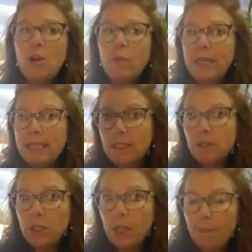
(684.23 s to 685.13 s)
We
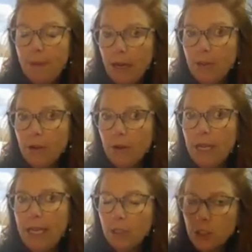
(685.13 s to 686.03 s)
can compare their
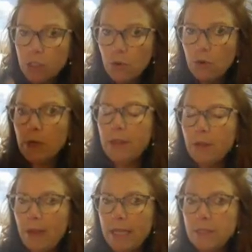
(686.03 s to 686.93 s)
English score and
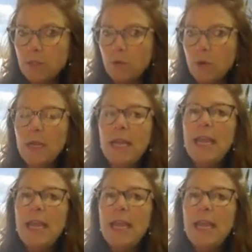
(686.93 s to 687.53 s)
their math score,